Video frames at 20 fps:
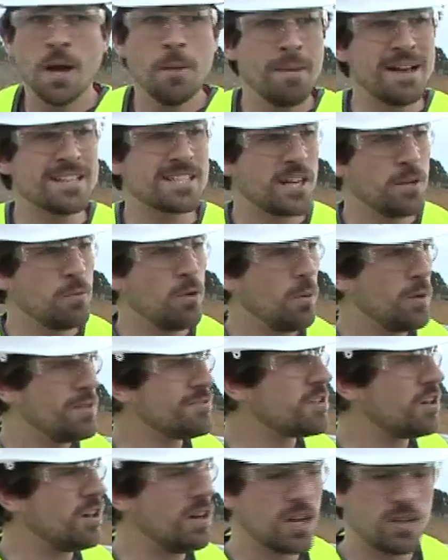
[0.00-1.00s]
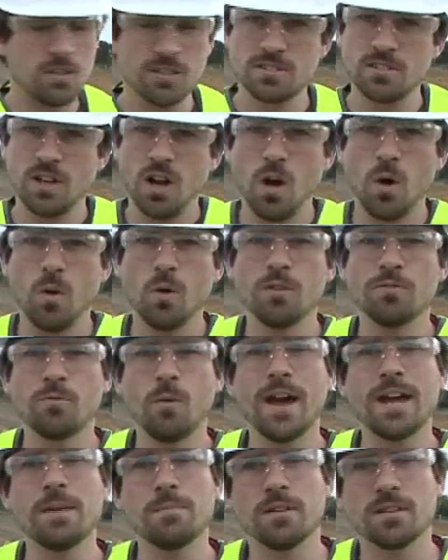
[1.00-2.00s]
Basically, what we've got across the whole of
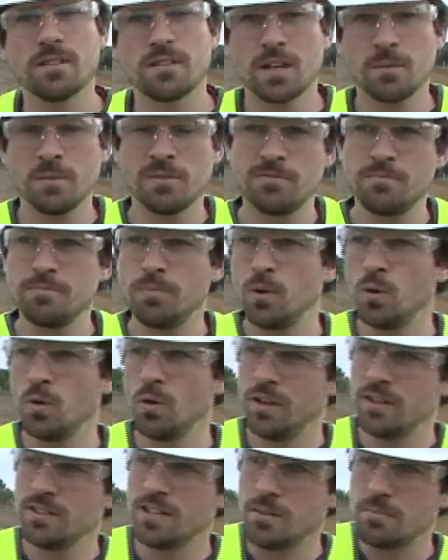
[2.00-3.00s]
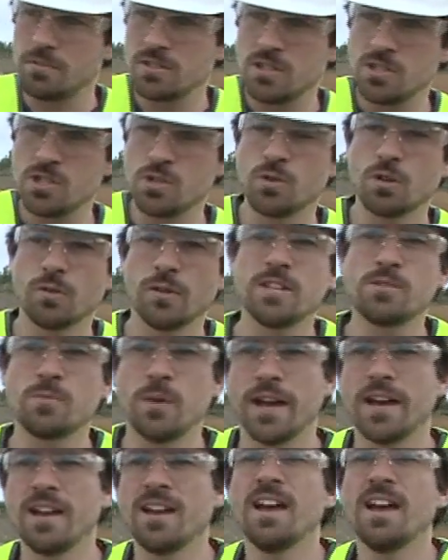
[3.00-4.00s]
Weymouth, coming from Portland up to the Chalk Ridgeway,